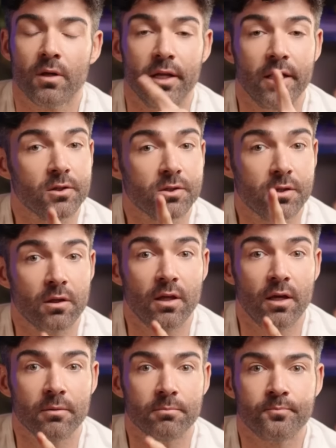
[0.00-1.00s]
And here's the
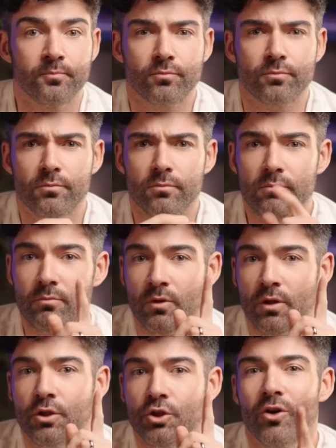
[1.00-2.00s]
thing.
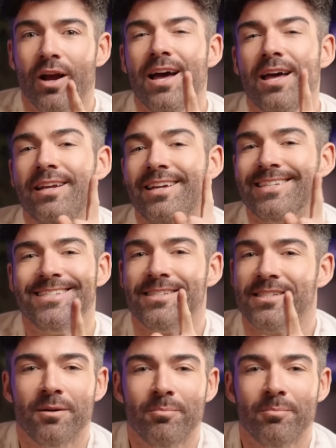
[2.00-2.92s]
Tron isn't some